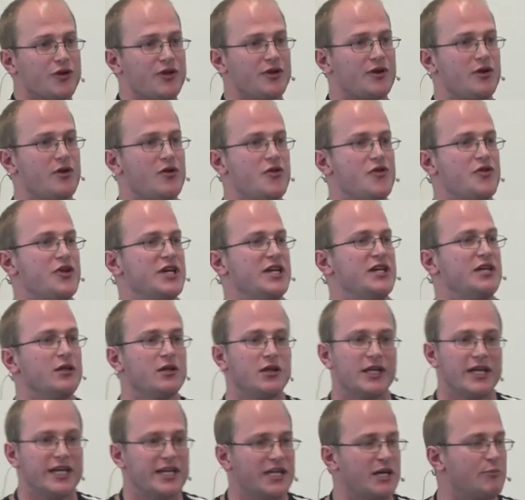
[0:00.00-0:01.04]
that the
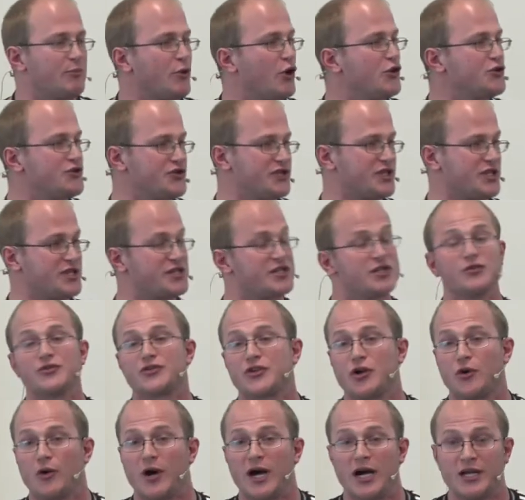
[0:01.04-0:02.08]
leading approaches are still
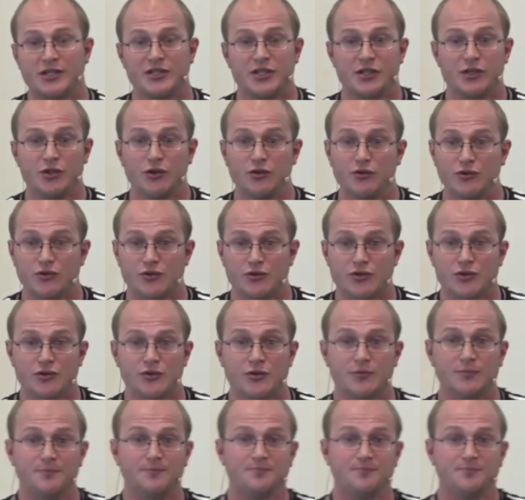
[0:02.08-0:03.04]
so hard to use.